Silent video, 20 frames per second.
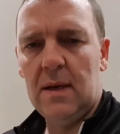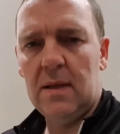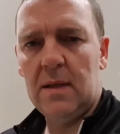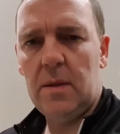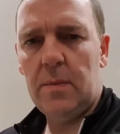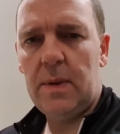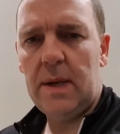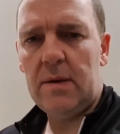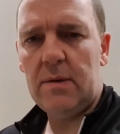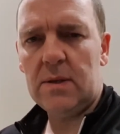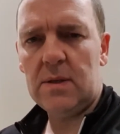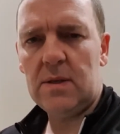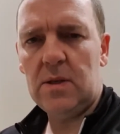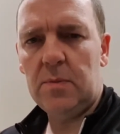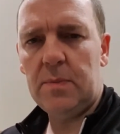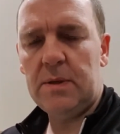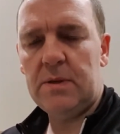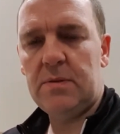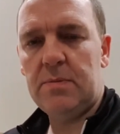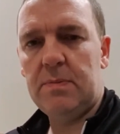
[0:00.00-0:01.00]
the beer will
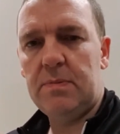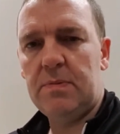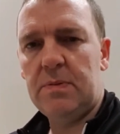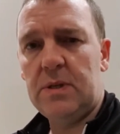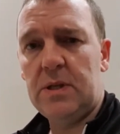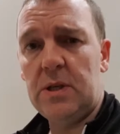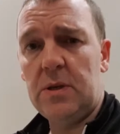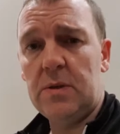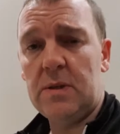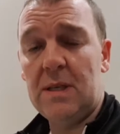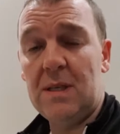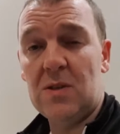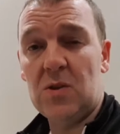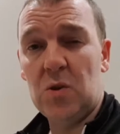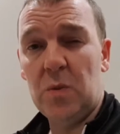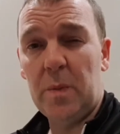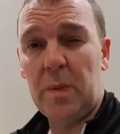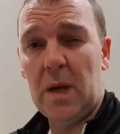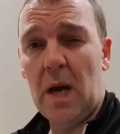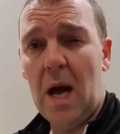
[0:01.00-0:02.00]
still be producing
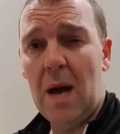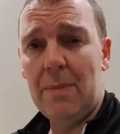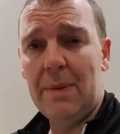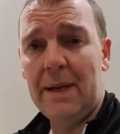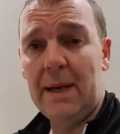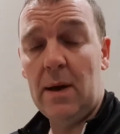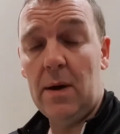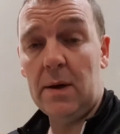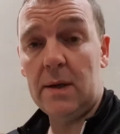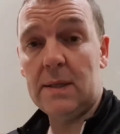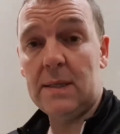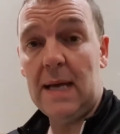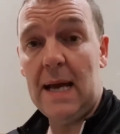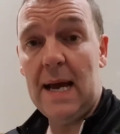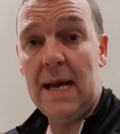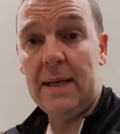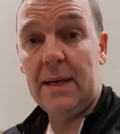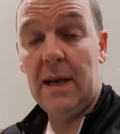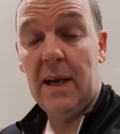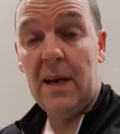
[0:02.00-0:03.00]
some carbon
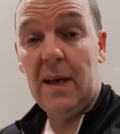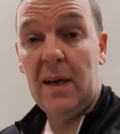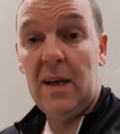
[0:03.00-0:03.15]
dioxide,